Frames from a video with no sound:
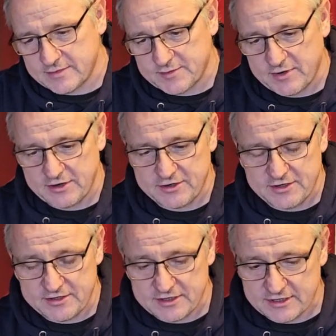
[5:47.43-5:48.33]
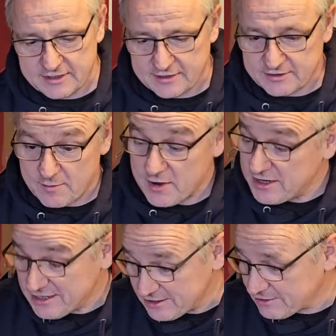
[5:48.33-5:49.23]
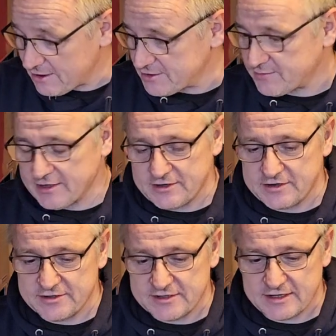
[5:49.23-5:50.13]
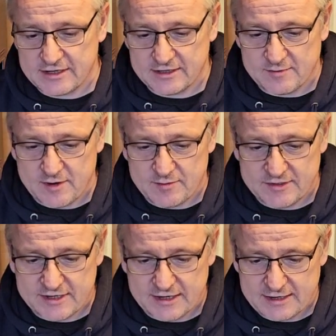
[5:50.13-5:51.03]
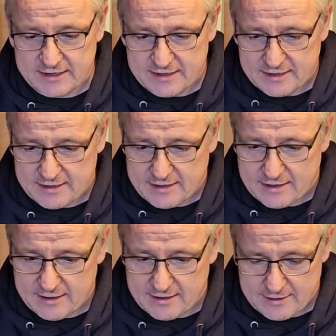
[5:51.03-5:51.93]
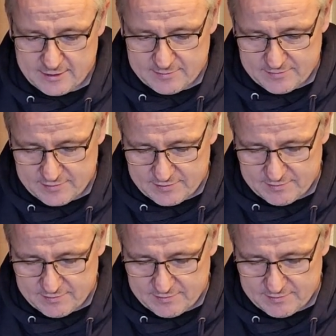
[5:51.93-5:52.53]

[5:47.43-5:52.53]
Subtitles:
spring onions. So I'm only going to grow spring onions at the moment. I